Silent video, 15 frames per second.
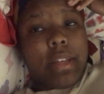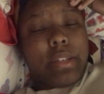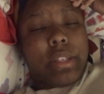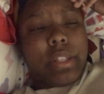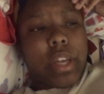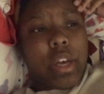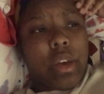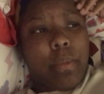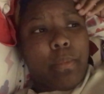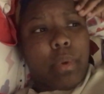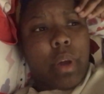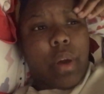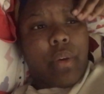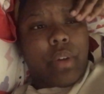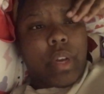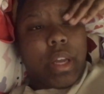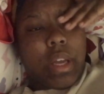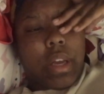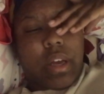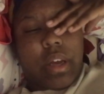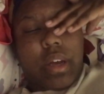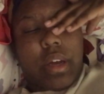I just
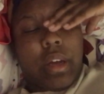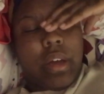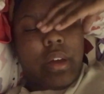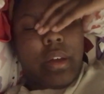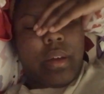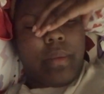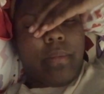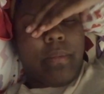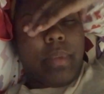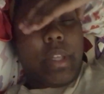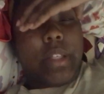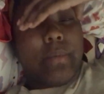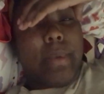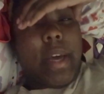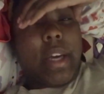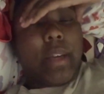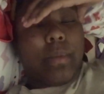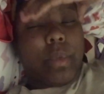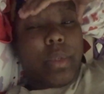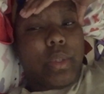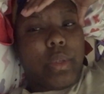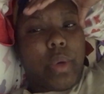uploaded this makeup
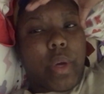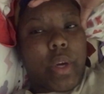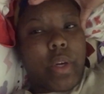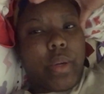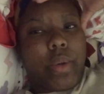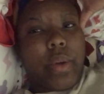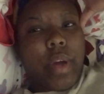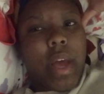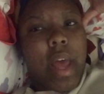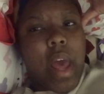tutorial.